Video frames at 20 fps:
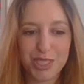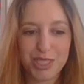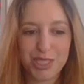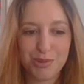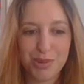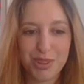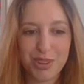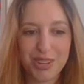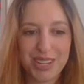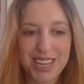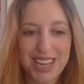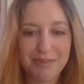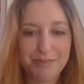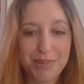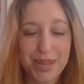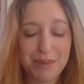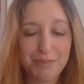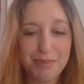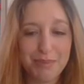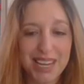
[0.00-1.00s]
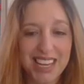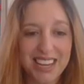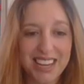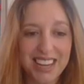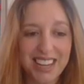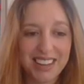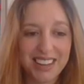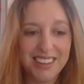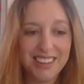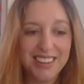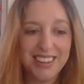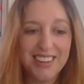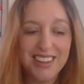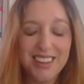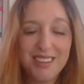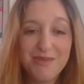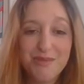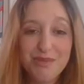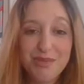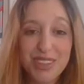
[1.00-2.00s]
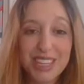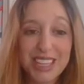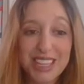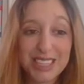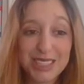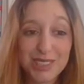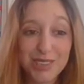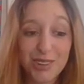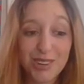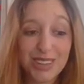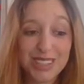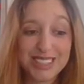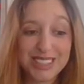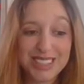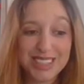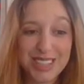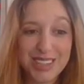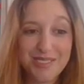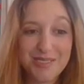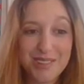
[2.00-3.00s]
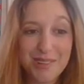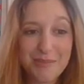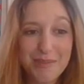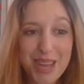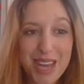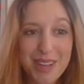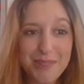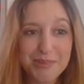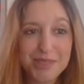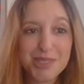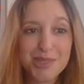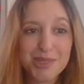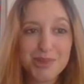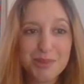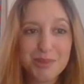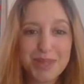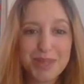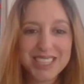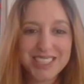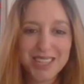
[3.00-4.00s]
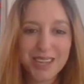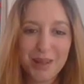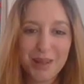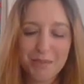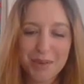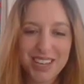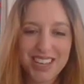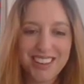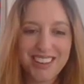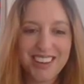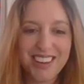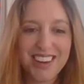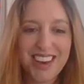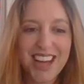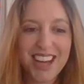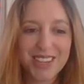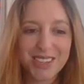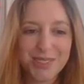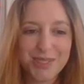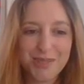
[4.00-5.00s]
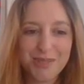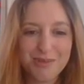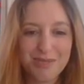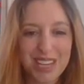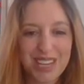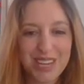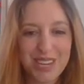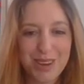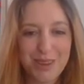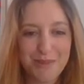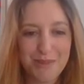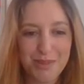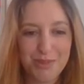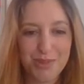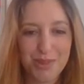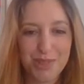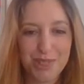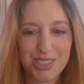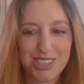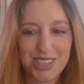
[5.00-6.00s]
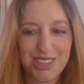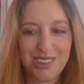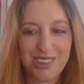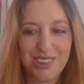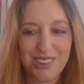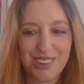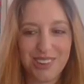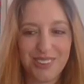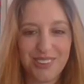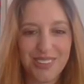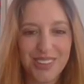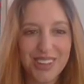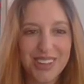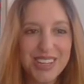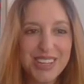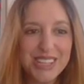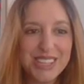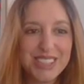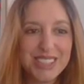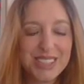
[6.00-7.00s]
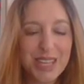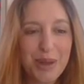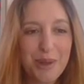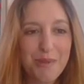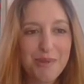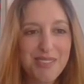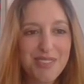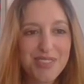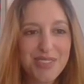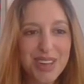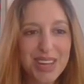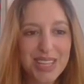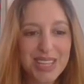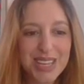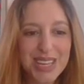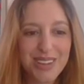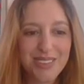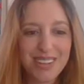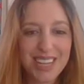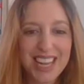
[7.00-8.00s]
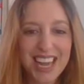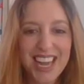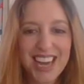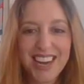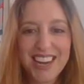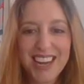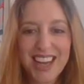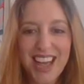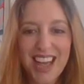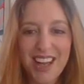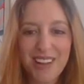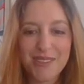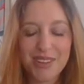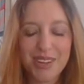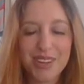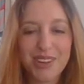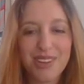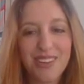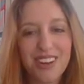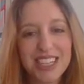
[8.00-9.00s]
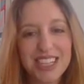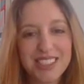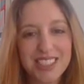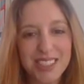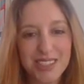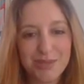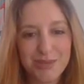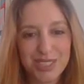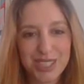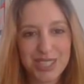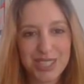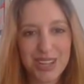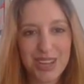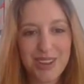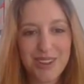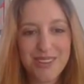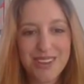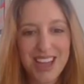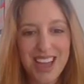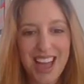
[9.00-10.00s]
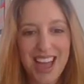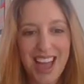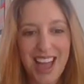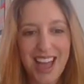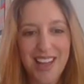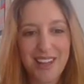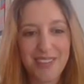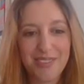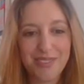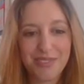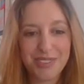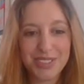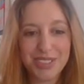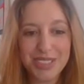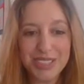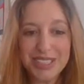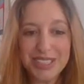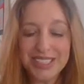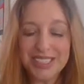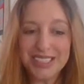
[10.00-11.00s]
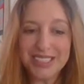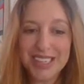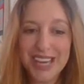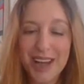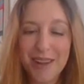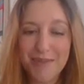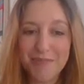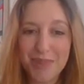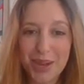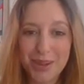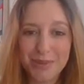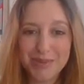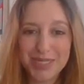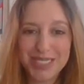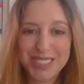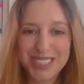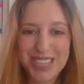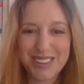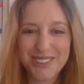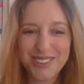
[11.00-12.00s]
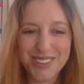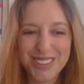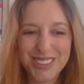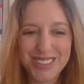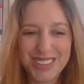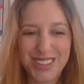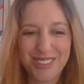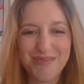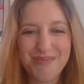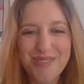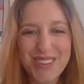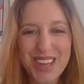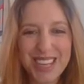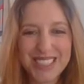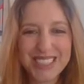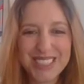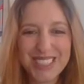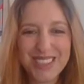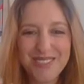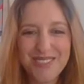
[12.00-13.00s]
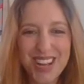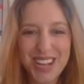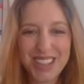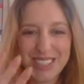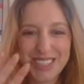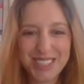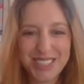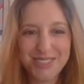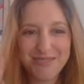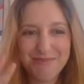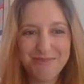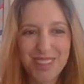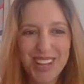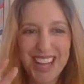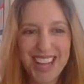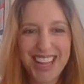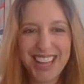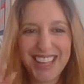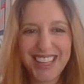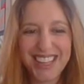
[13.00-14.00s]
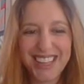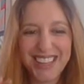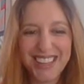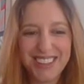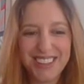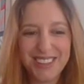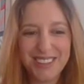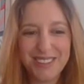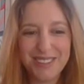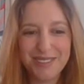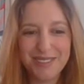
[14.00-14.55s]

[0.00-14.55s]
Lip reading: forwards with your campaign planning. And fingers crossed that we'll be able to all meet up in an actual venue before too long. So thank you again. Have a great afternoon, and yeah, hope to see you all soon. Thanks so much. Bye.